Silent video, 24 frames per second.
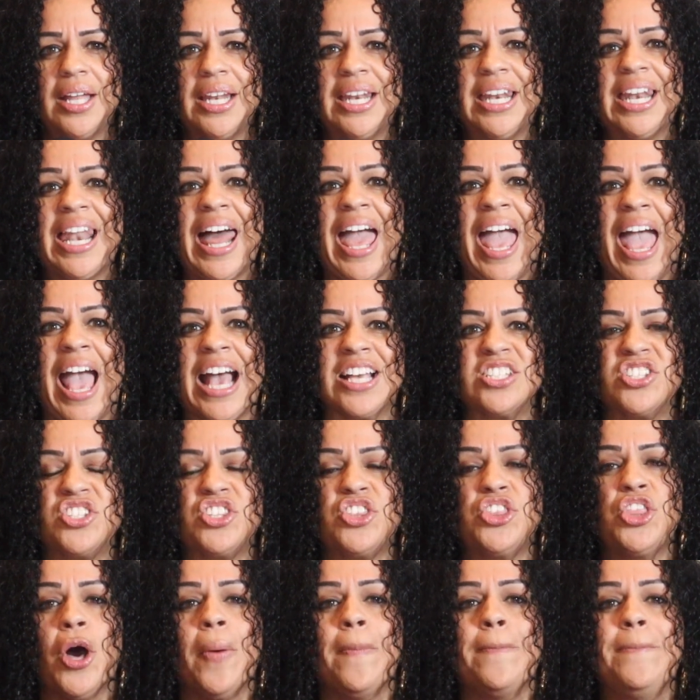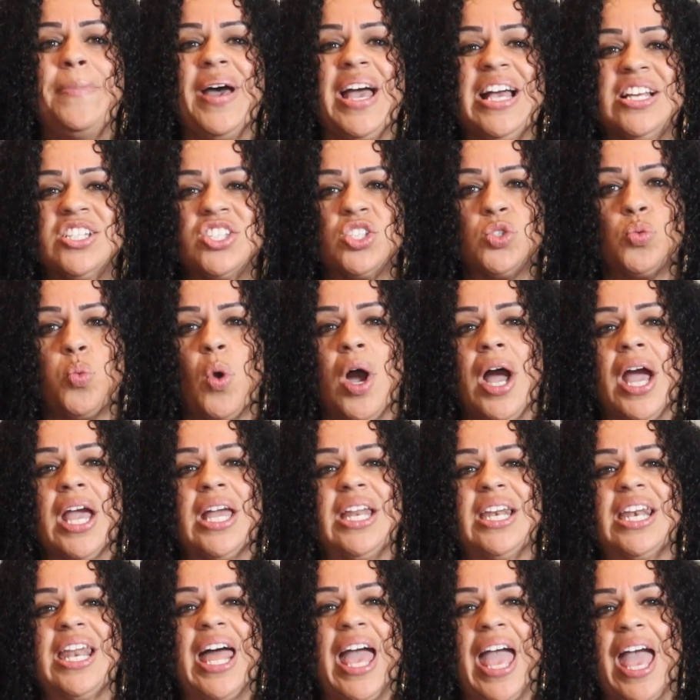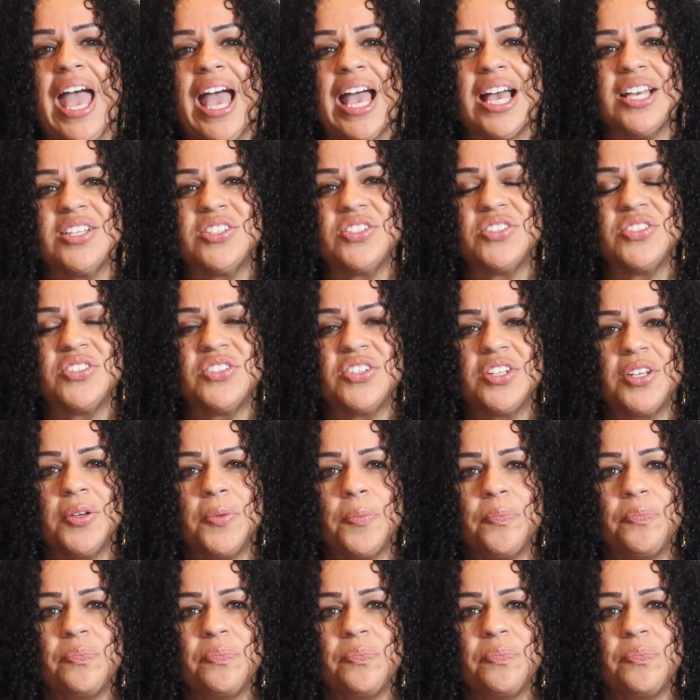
last, the best wine last.